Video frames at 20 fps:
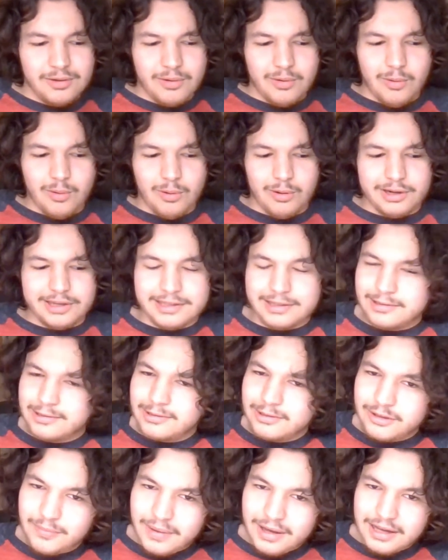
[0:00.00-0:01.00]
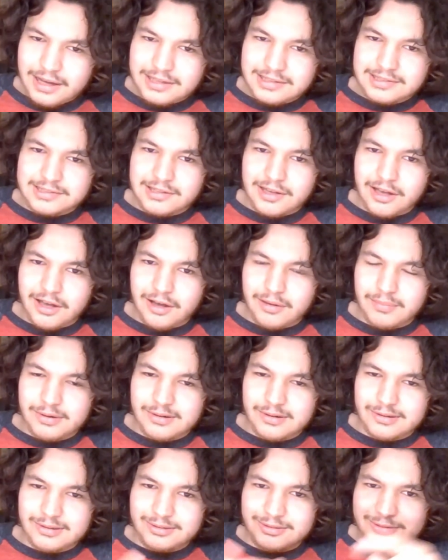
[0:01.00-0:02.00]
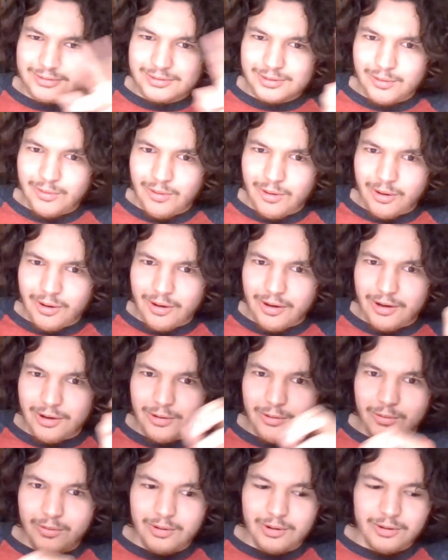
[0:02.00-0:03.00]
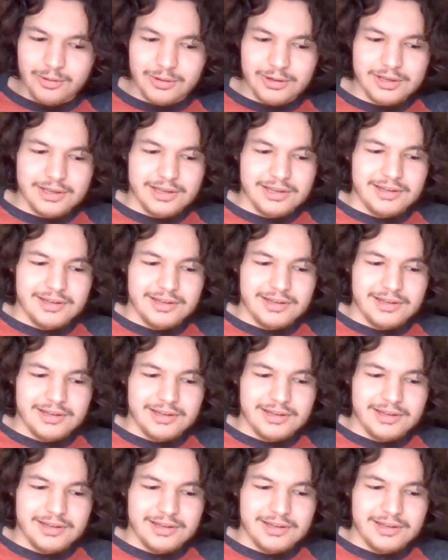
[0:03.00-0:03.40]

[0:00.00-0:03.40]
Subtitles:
or killed by Sabo, quote unquote.